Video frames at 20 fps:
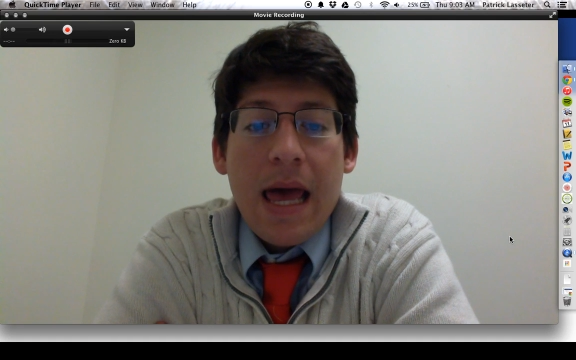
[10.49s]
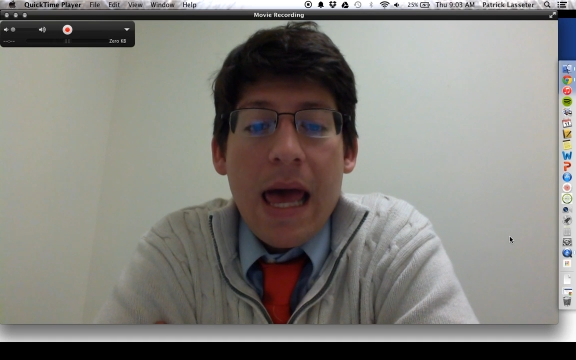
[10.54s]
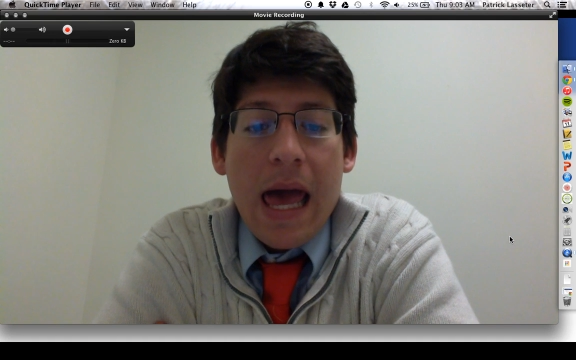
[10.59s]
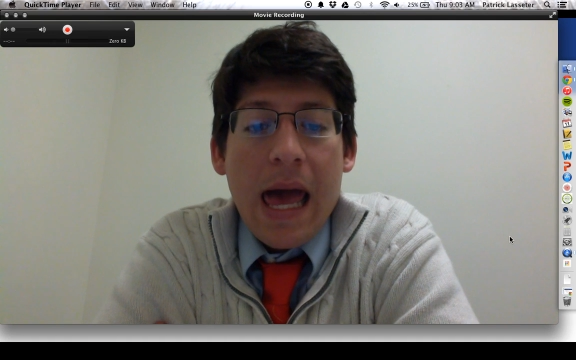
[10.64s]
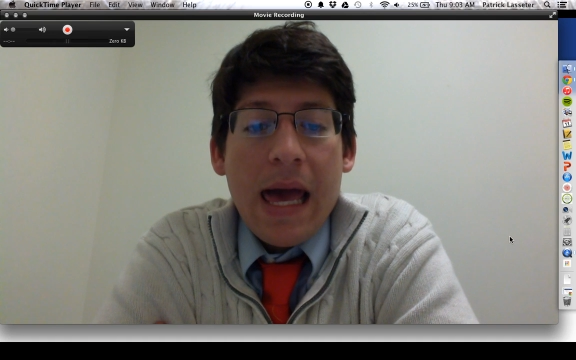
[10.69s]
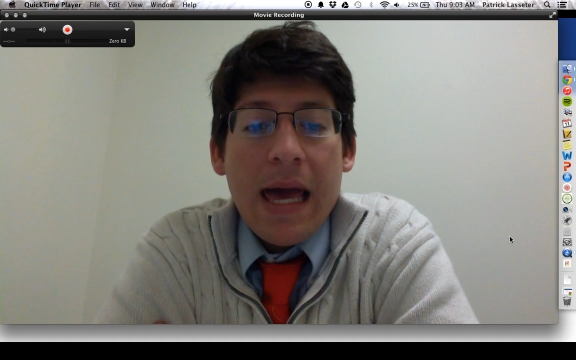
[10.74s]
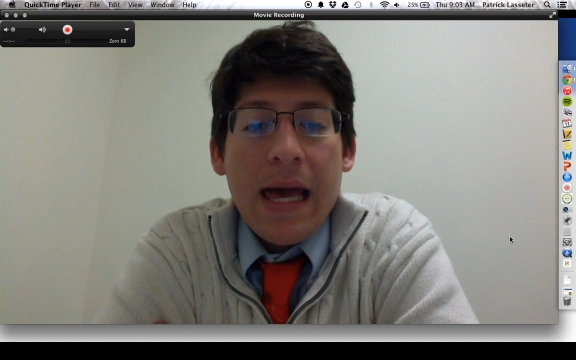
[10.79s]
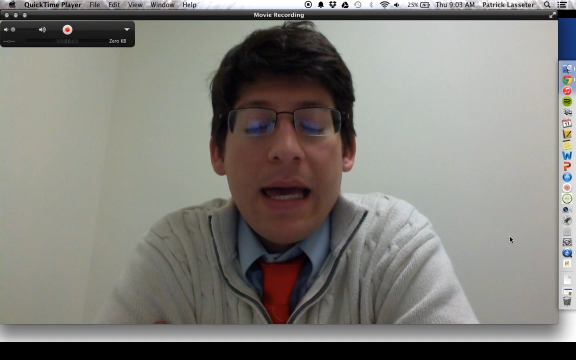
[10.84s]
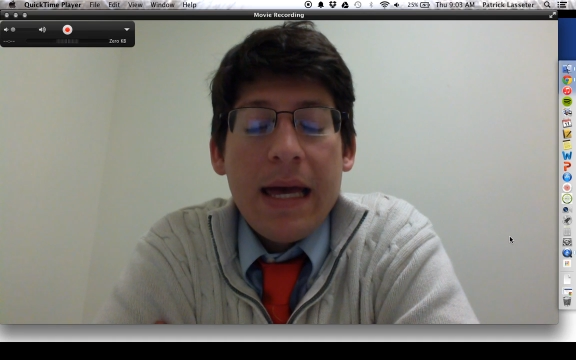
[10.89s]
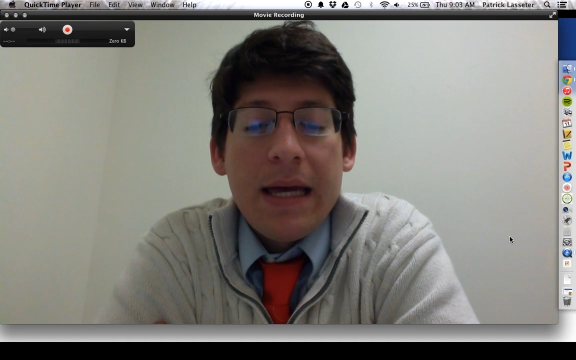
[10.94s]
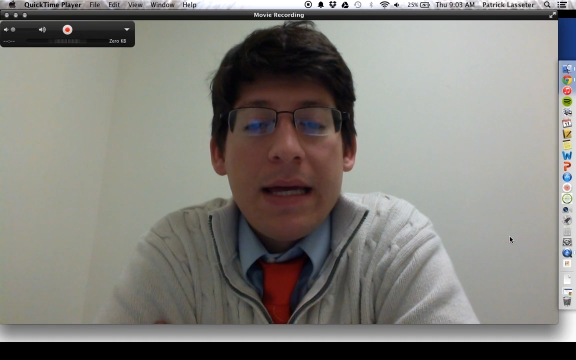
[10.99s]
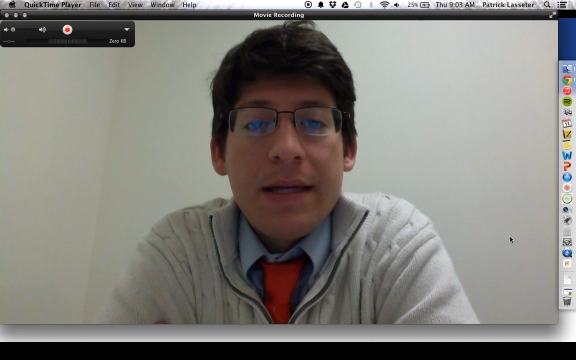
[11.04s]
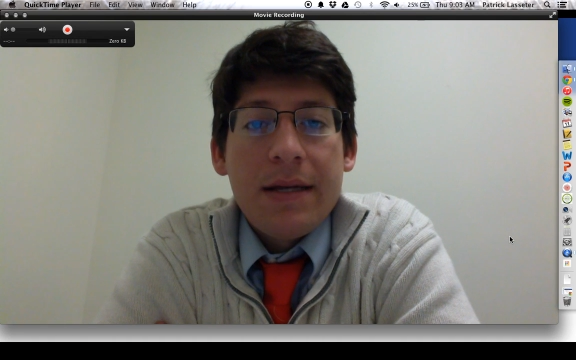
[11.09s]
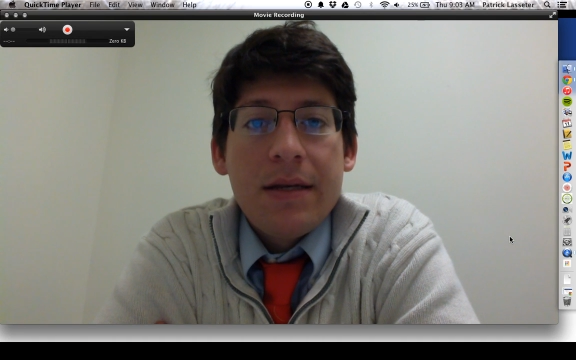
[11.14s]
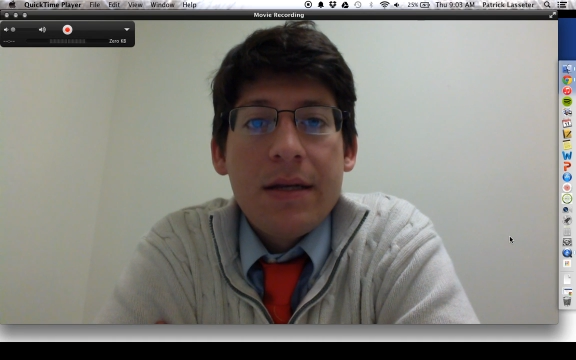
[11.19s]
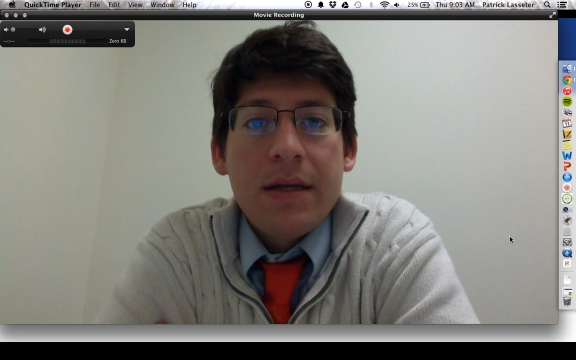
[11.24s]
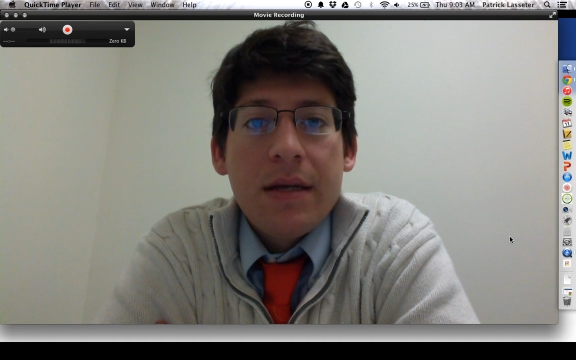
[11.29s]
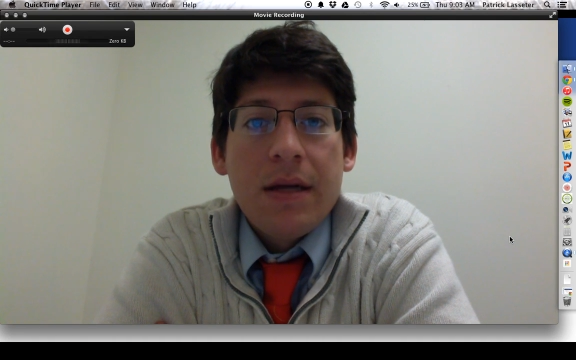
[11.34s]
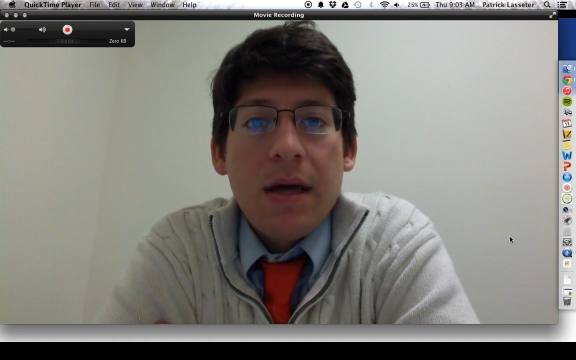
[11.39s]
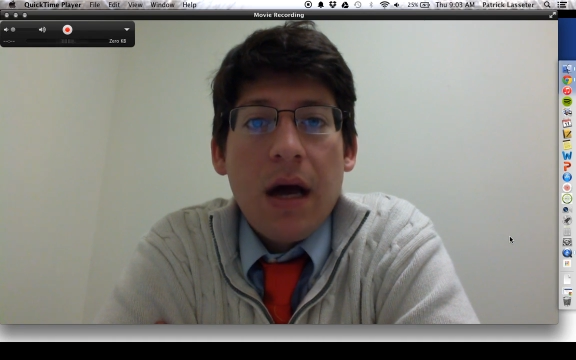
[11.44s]

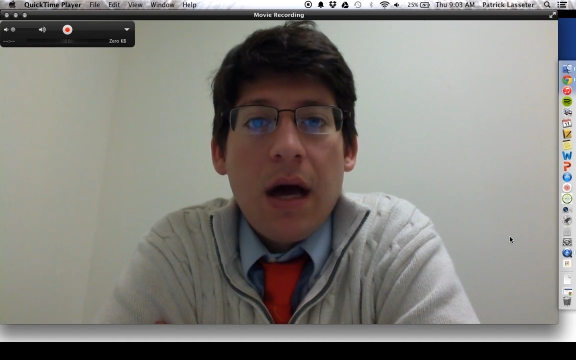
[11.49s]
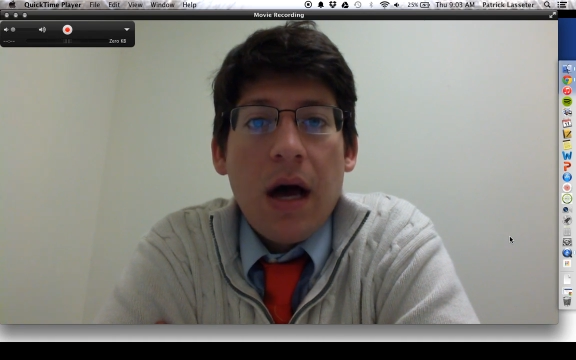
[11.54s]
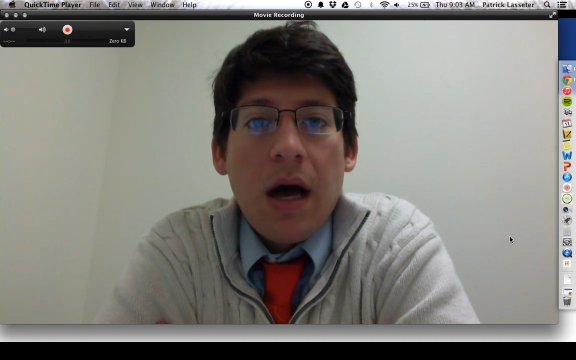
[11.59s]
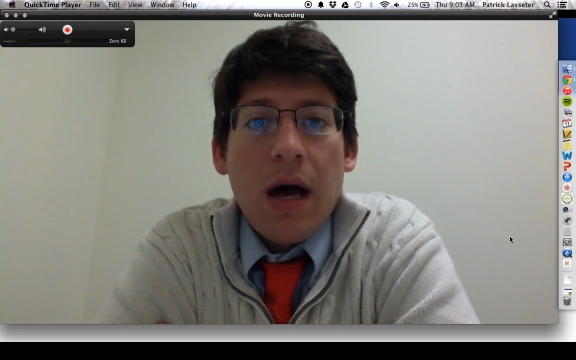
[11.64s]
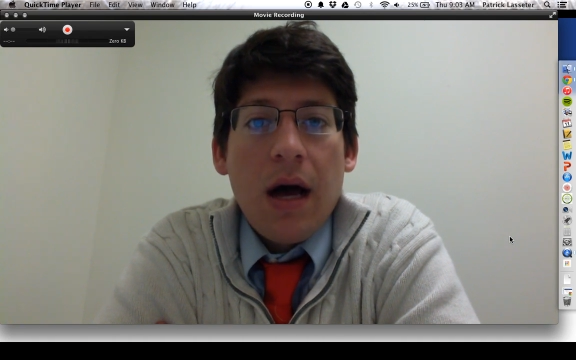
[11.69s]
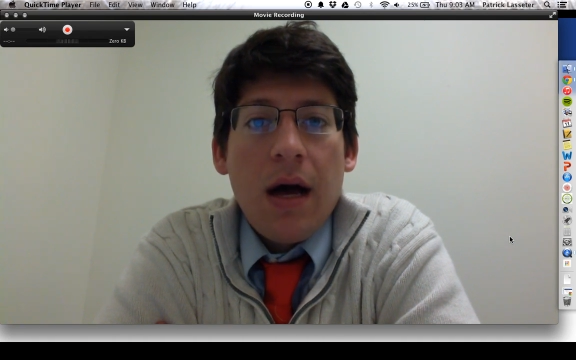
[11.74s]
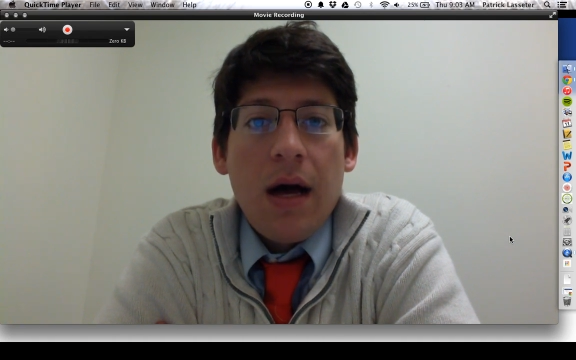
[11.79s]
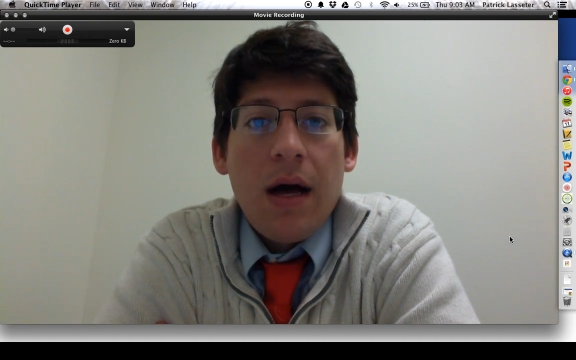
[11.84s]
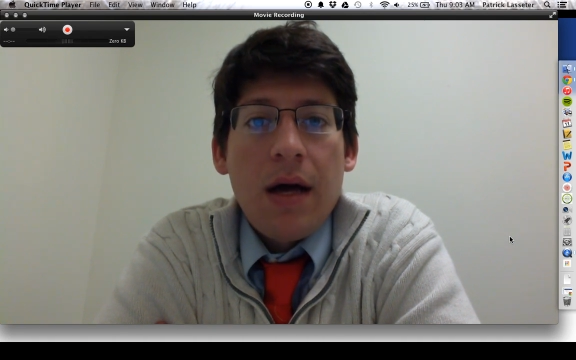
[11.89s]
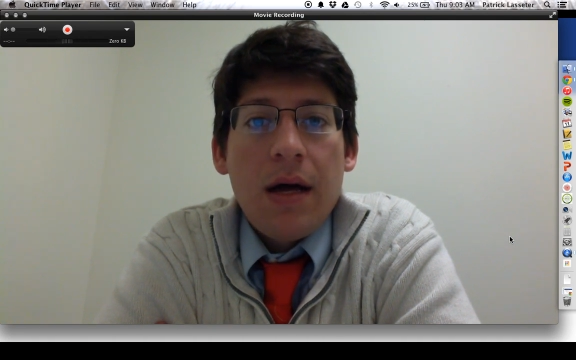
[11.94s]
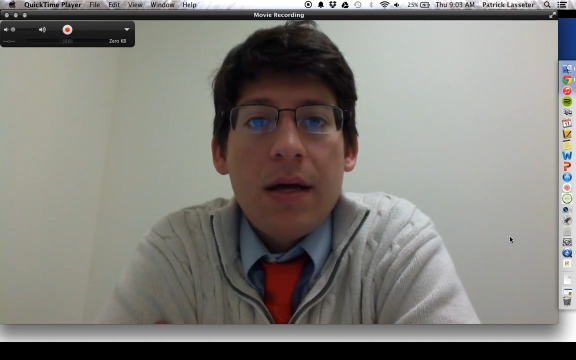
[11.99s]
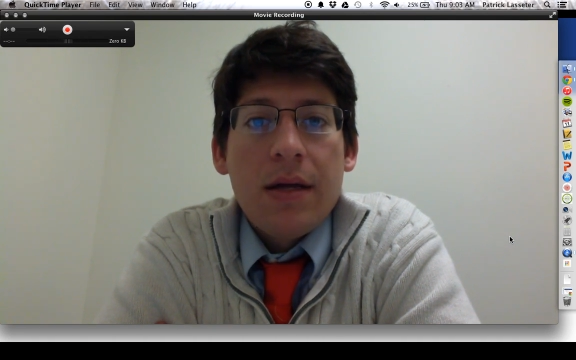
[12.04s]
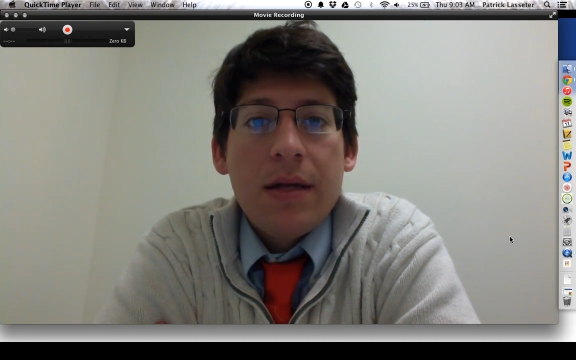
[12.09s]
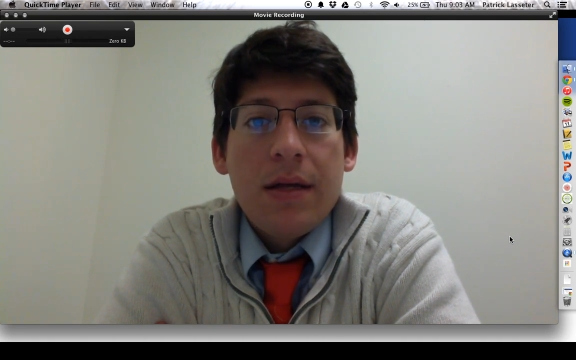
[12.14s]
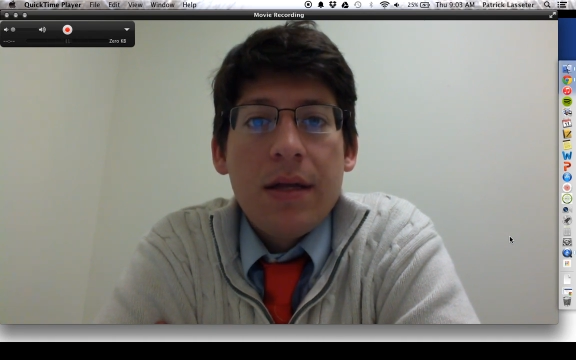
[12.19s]
and uh,